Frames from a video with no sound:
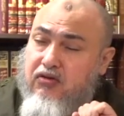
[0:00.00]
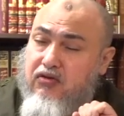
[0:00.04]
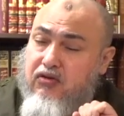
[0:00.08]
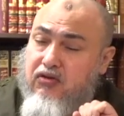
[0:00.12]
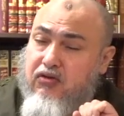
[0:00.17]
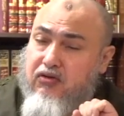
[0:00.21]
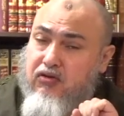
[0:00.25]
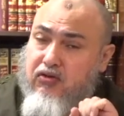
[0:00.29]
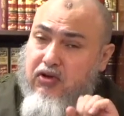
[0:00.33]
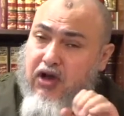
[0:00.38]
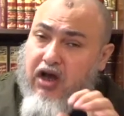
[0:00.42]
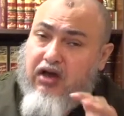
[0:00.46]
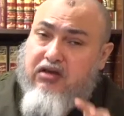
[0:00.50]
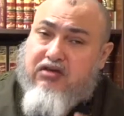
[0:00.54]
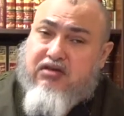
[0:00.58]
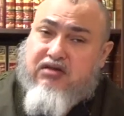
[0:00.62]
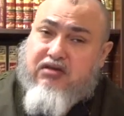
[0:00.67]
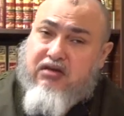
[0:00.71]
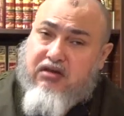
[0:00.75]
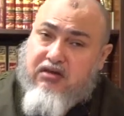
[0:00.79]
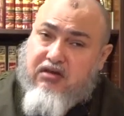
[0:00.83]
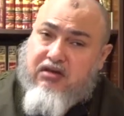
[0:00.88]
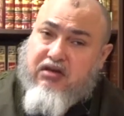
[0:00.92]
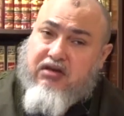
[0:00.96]

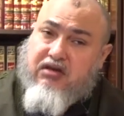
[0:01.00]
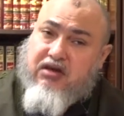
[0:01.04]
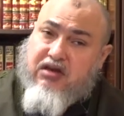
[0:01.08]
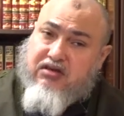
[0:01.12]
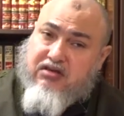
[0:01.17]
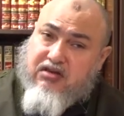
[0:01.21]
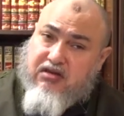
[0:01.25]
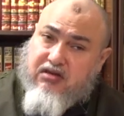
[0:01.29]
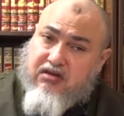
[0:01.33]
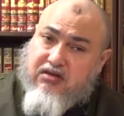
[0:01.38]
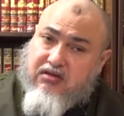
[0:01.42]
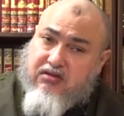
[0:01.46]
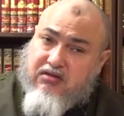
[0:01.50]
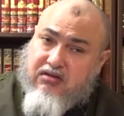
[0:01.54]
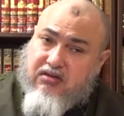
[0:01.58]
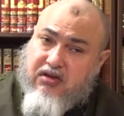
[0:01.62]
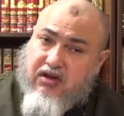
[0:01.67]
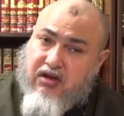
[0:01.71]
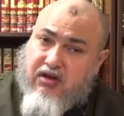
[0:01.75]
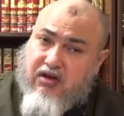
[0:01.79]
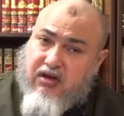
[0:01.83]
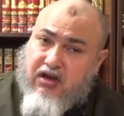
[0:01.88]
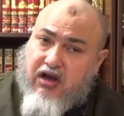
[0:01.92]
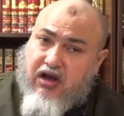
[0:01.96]
lost in the desert
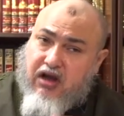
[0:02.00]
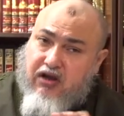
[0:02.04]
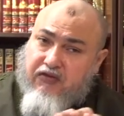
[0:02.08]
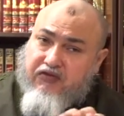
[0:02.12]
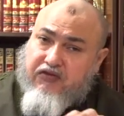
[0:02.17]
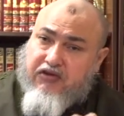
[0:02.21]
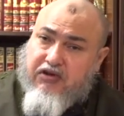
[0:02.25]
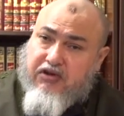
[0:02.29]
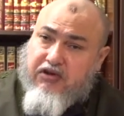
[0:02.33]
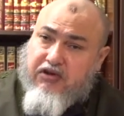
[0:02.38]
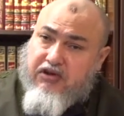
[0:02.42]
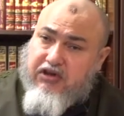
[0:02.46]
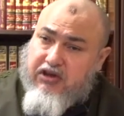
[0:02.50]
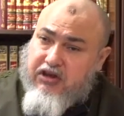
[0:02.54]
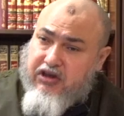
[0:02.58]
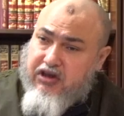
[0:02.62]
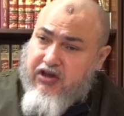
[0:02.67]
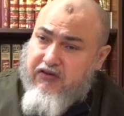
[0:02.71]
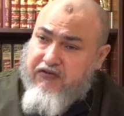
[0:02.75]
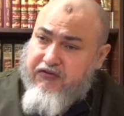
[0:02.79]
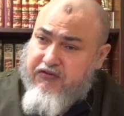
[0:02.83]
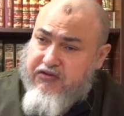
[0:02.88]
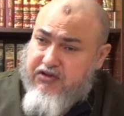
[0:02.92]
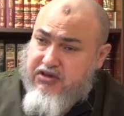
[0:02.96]
after he
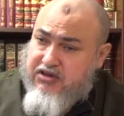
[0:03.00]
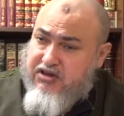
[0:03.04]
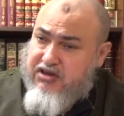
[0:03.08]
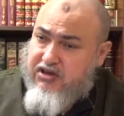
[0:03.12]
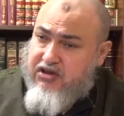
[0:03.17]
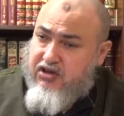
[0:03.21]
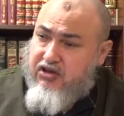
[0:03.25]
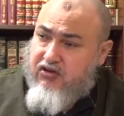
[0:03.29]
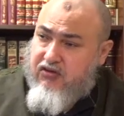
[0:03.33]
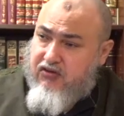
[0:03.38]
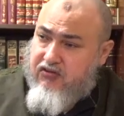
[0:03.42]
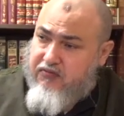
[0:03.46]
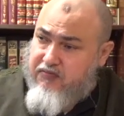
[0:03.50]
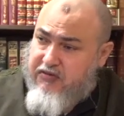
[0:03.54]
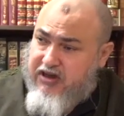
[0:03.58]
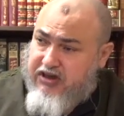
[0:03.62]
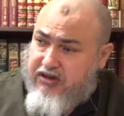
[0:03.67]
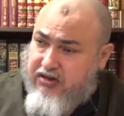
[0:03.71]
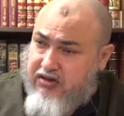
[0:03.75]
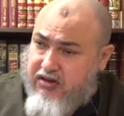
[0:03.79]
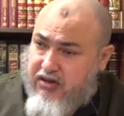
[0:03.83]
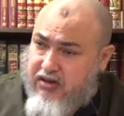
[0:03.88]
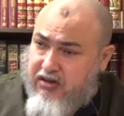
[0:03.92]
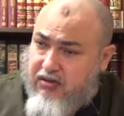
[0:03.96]
left the city of
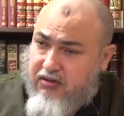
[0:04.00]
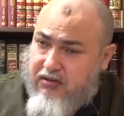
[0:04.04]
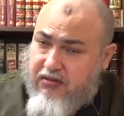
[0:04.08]
Midian